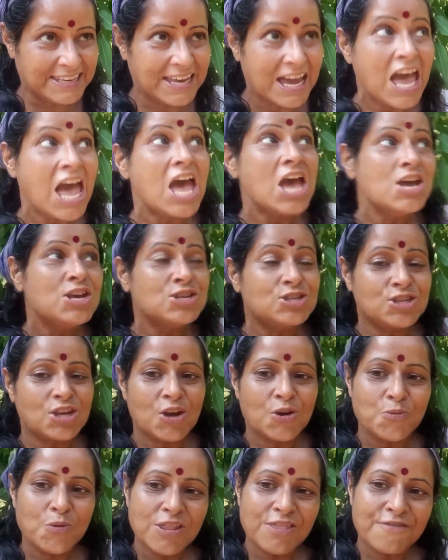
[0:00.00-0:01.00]

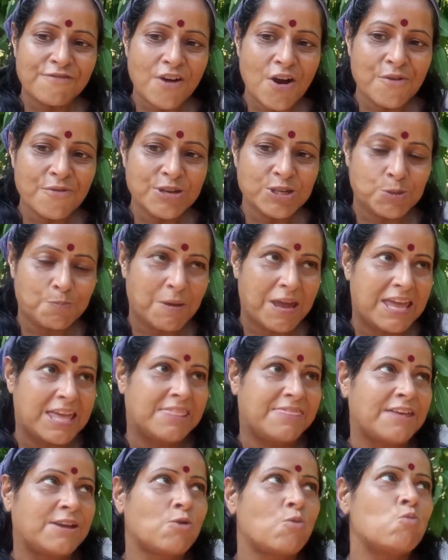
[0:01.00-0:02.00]
So with forest
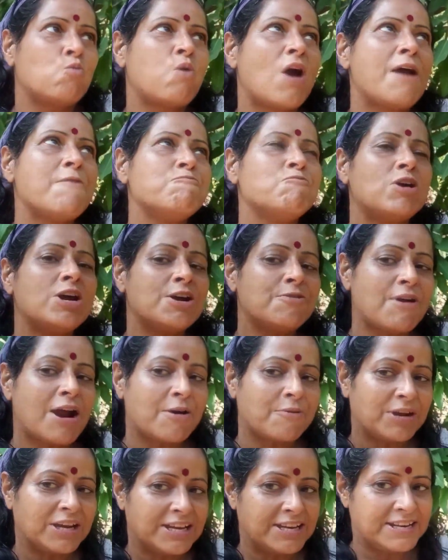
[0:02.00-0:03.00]
bathing, when we're
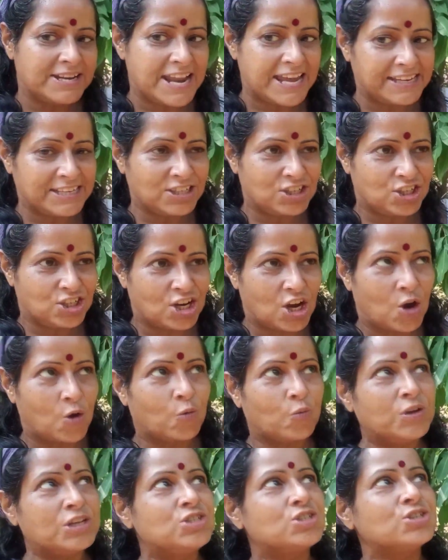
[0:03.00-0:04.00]
out in nature, we